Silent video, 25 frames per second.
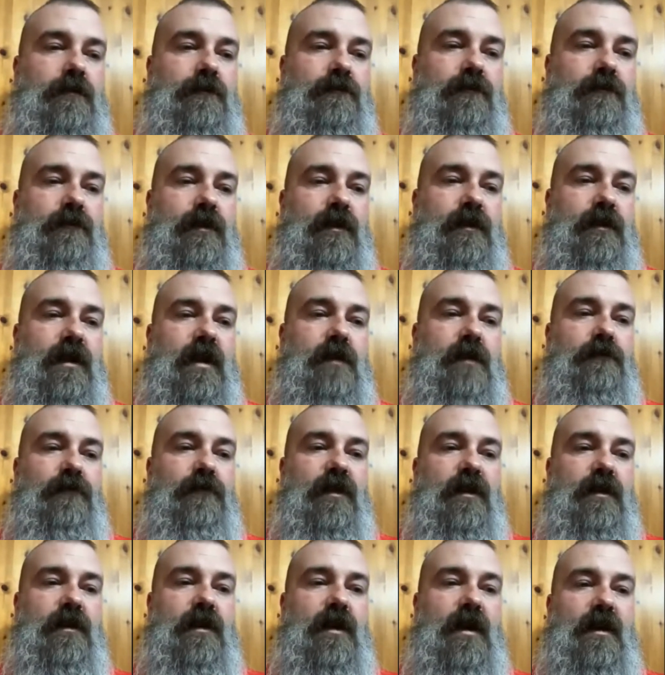A name
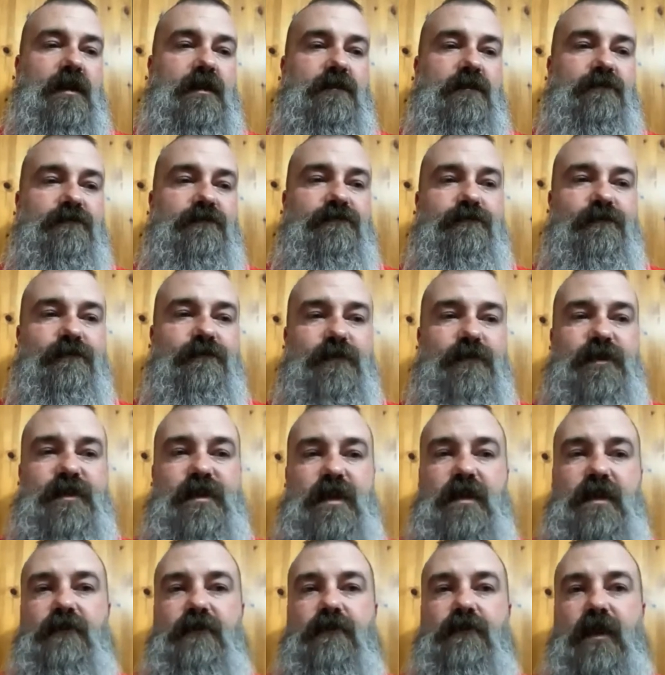that I
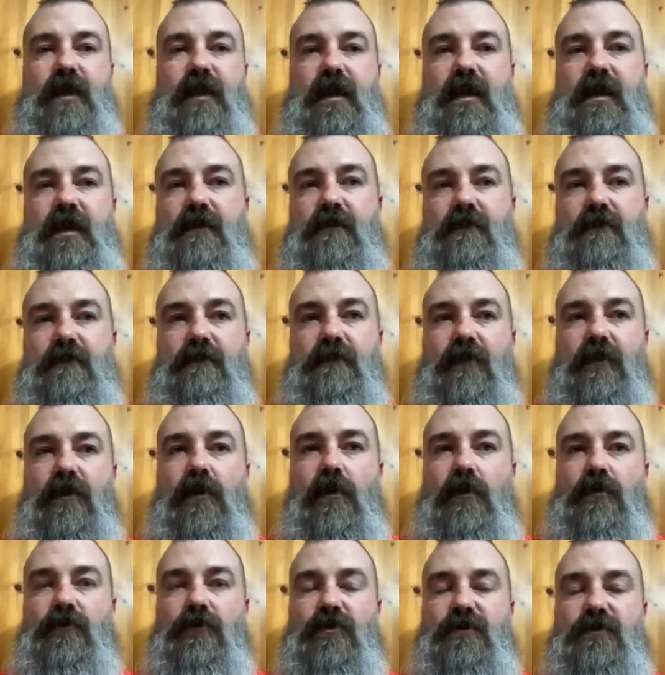did think the
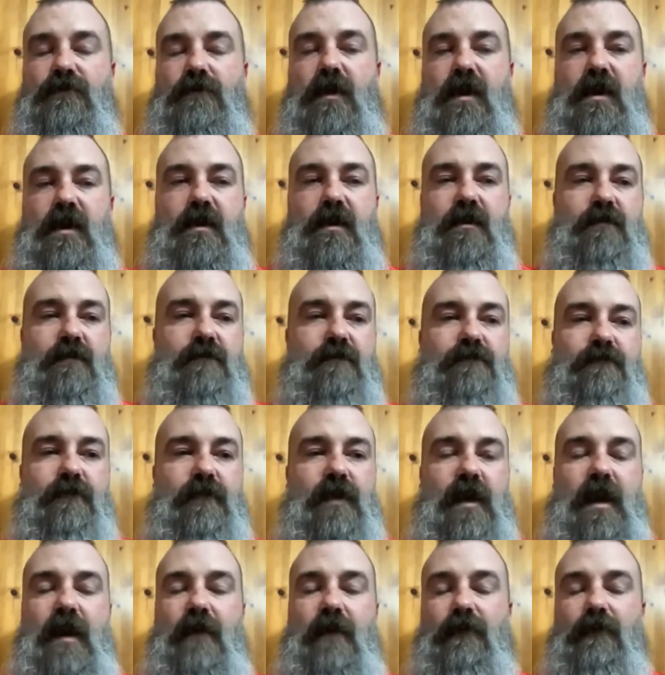Cardinals may
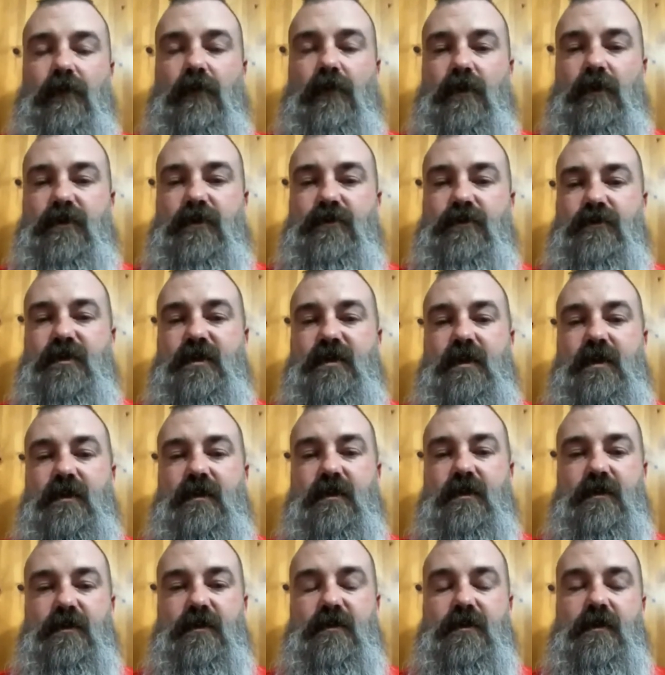have a little interest in
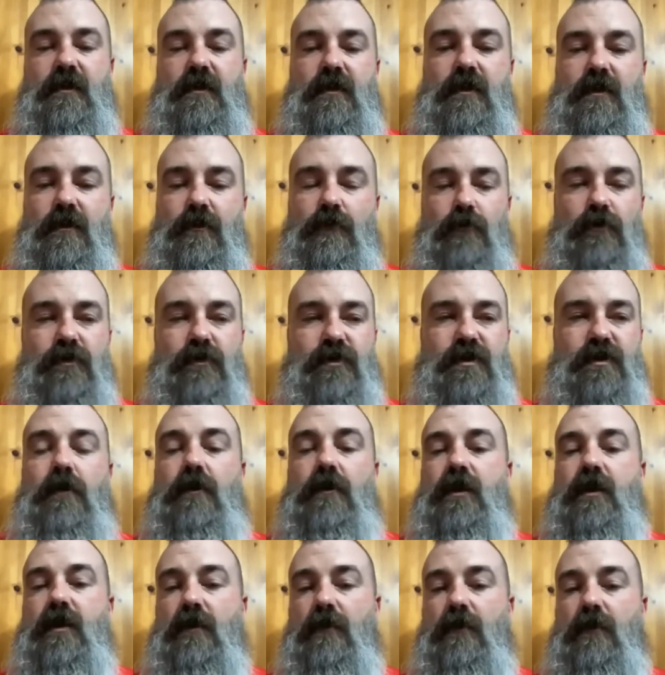is
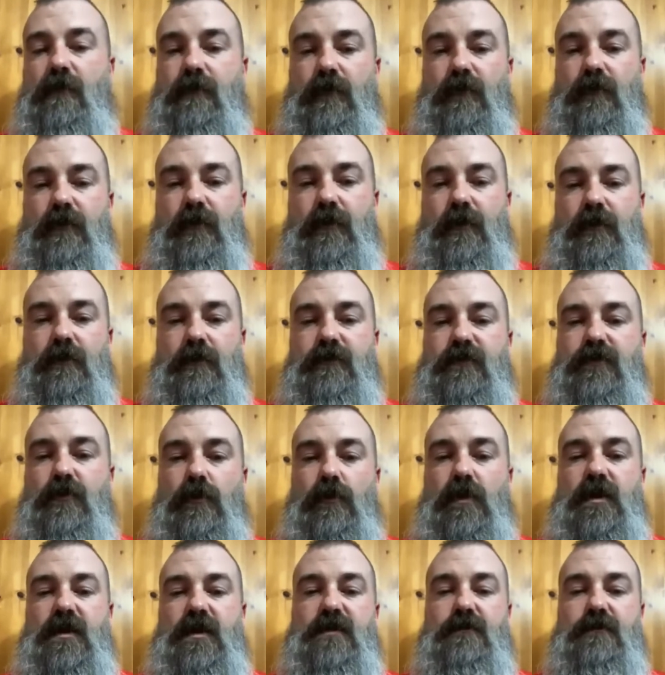Rosario for the
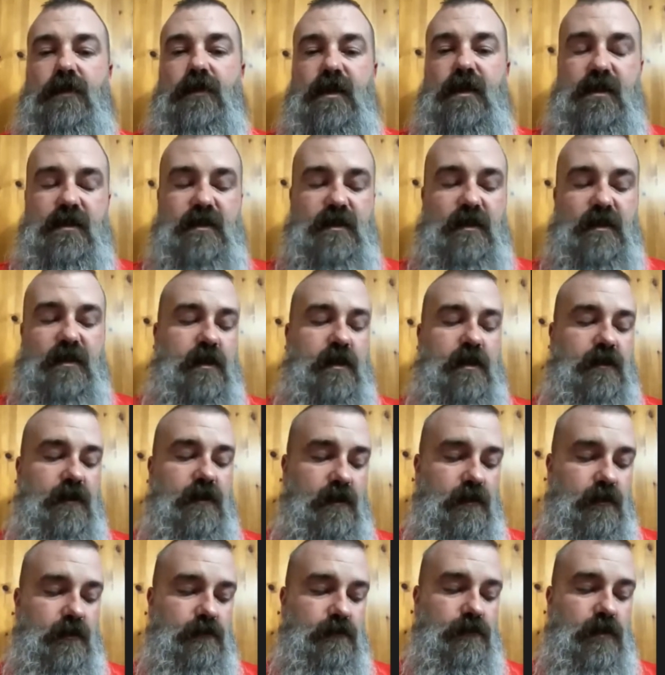Twins, but he signed
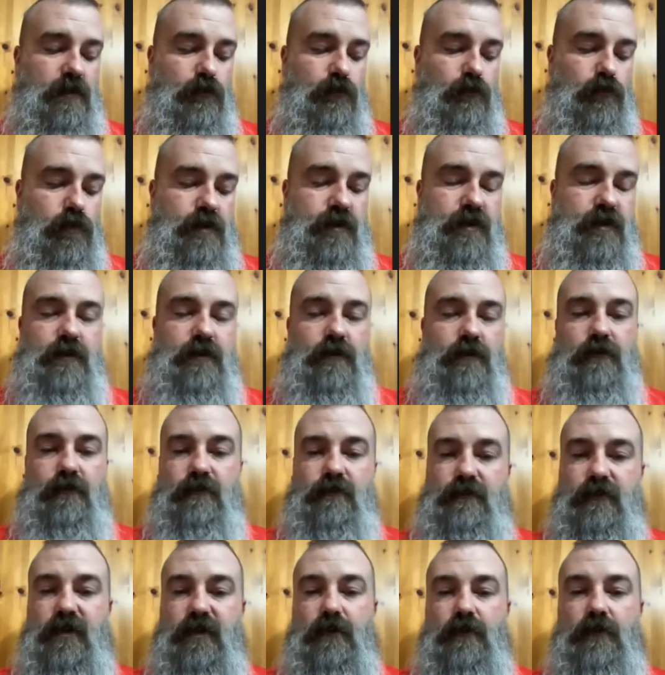a 1-year
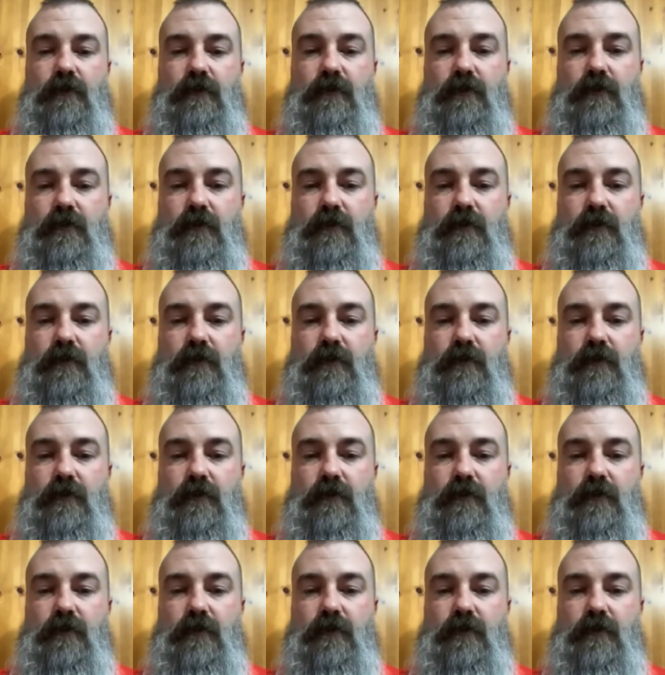deal.